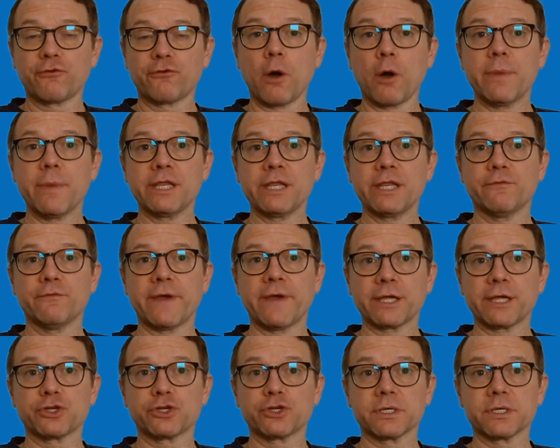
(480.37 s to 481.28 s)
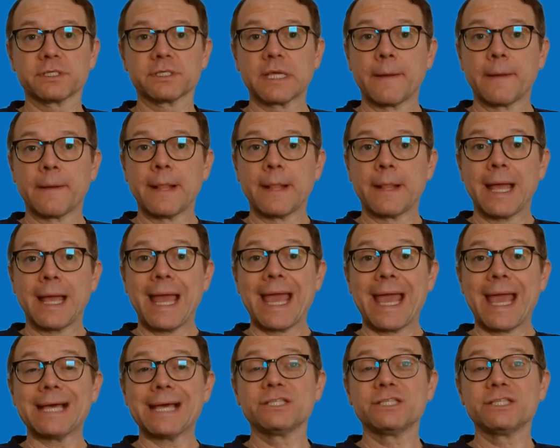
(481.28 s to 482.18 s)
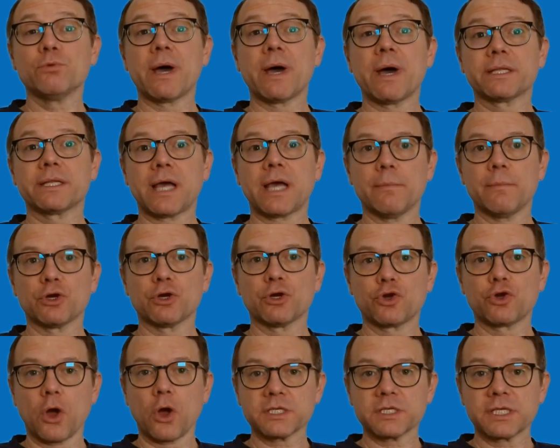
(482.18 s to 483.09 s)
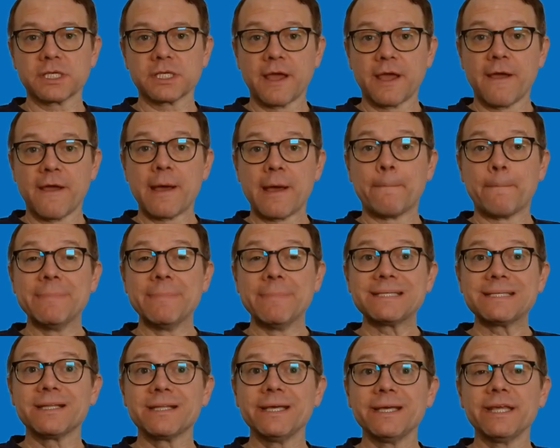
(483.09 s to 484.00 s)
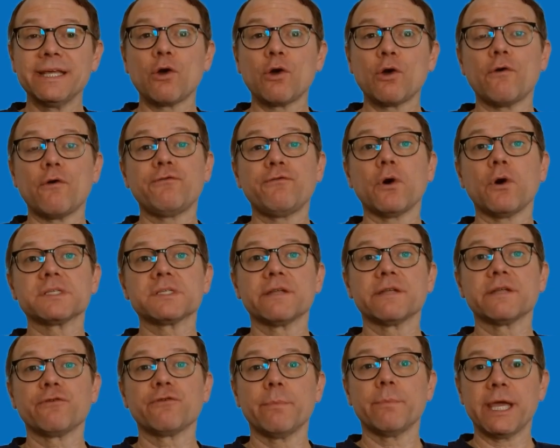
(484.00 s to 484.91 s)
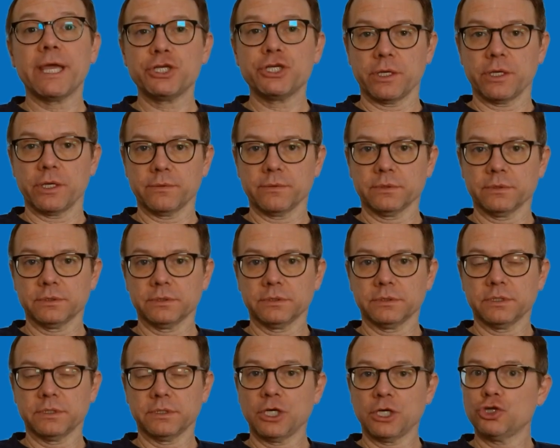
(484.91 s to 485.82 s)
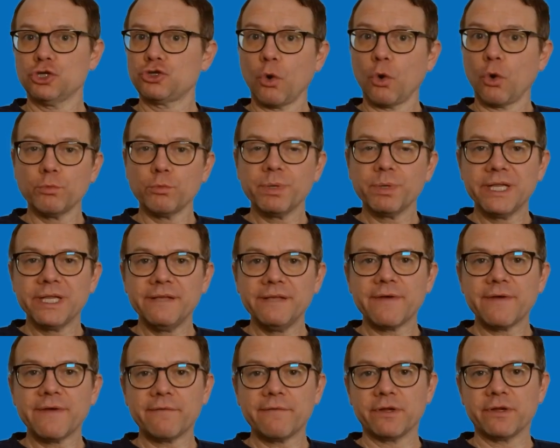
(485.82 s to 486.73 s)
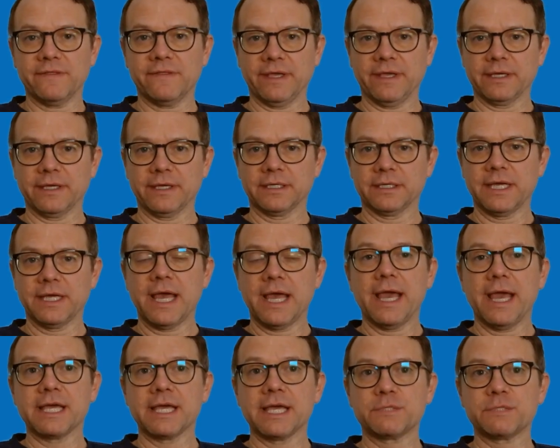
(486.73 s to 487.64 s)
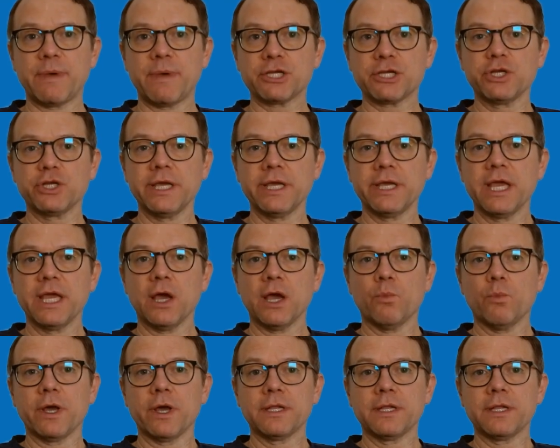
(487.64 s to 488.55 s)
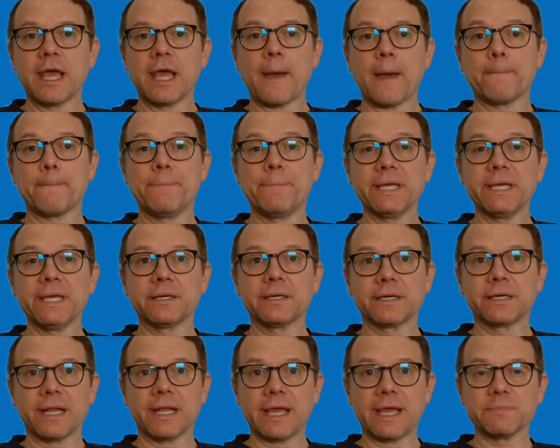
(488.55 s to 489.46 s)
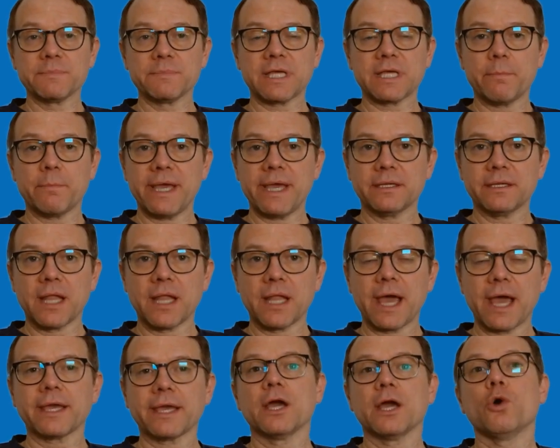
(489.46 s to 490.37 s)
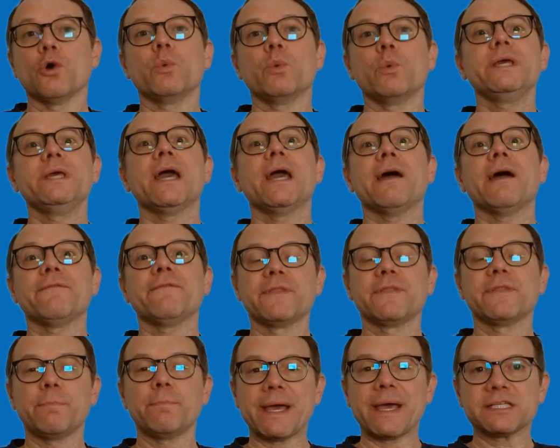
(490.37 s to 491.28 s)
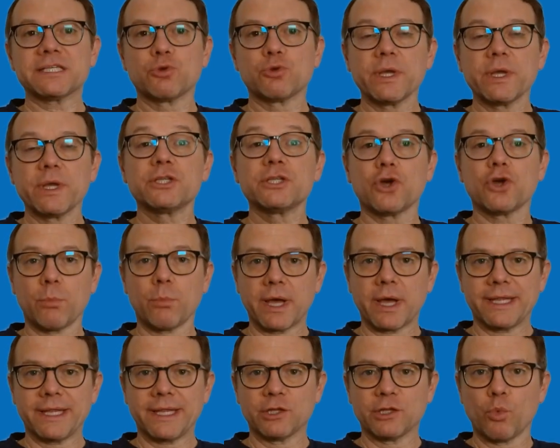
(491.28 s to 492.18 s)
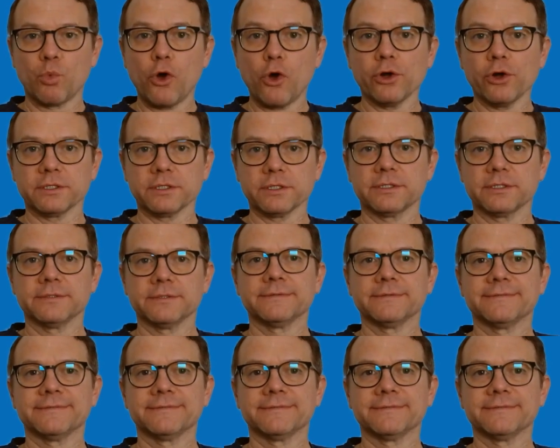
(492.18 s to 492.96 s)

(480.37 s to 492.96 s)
from manufacturers, as you might come across misleading or false information. Don't believe everything. Especially when big claims are made like, we have the best wind turbine in the world.